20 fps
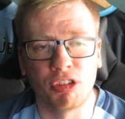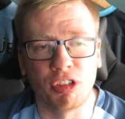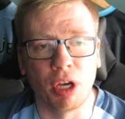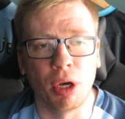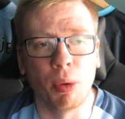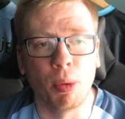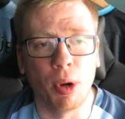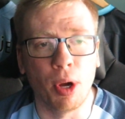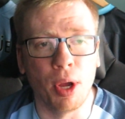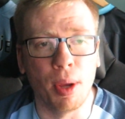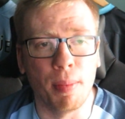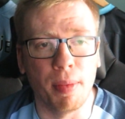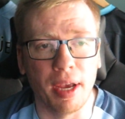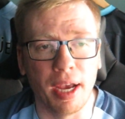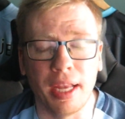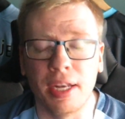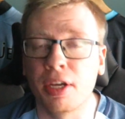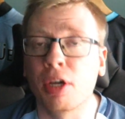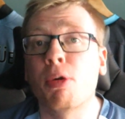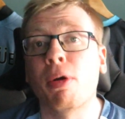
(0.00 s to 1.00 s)
So, and
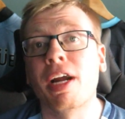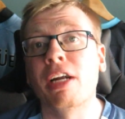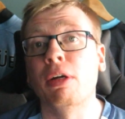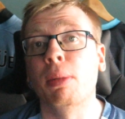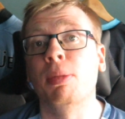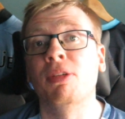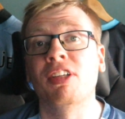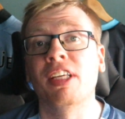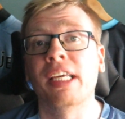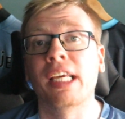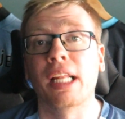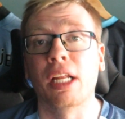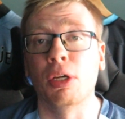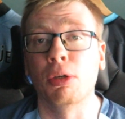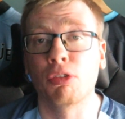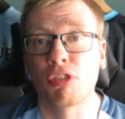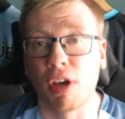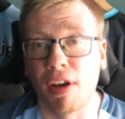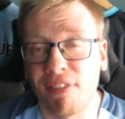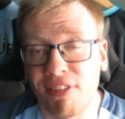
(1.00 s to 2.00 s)
Aguero in particular,
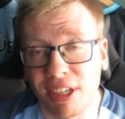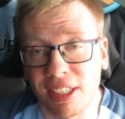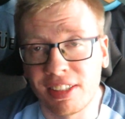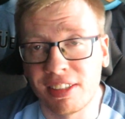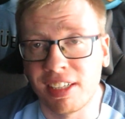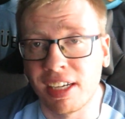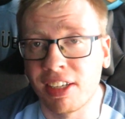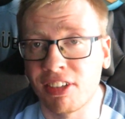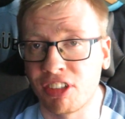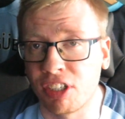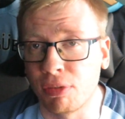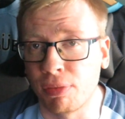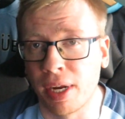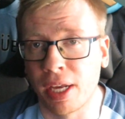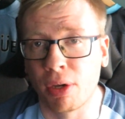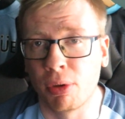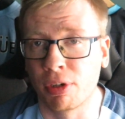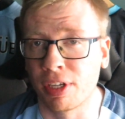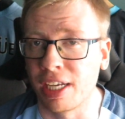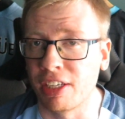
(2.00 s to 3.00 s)
who's got a fantastic
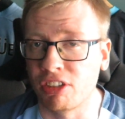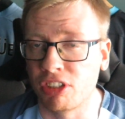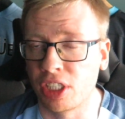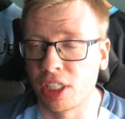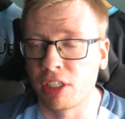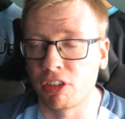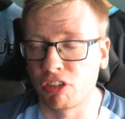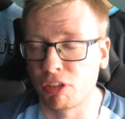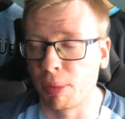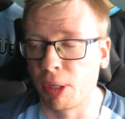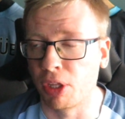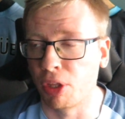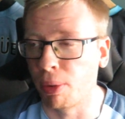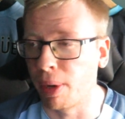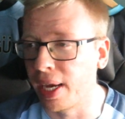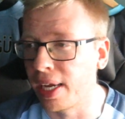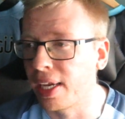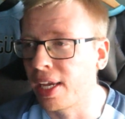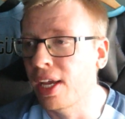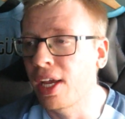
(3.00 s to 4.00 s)
record against Chelsea, by the
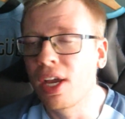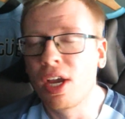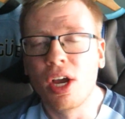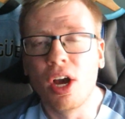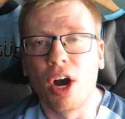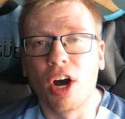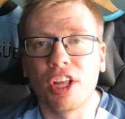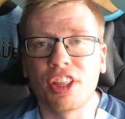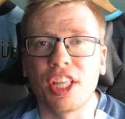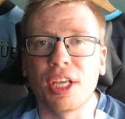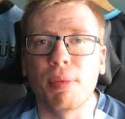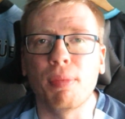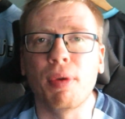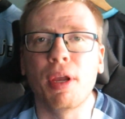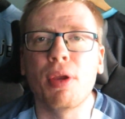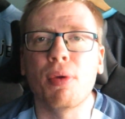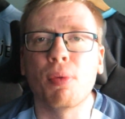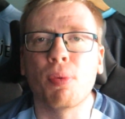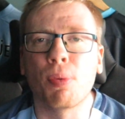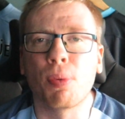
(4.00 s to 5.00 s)
way, I think
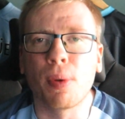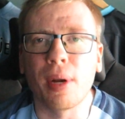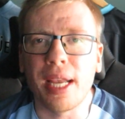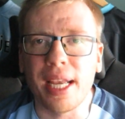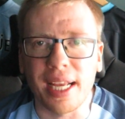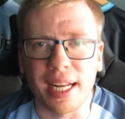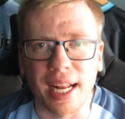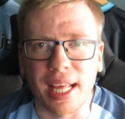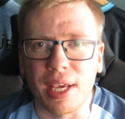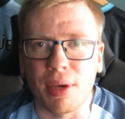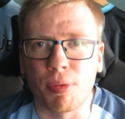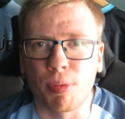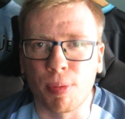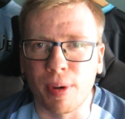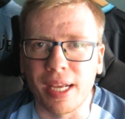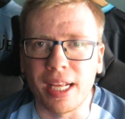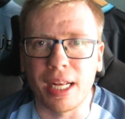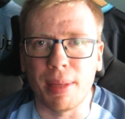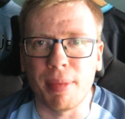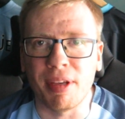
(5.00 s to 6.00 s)
we really,
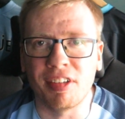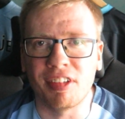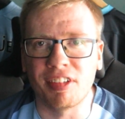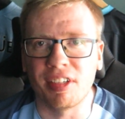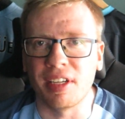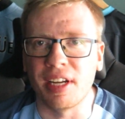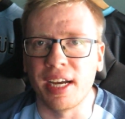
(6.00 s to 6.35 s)
really missed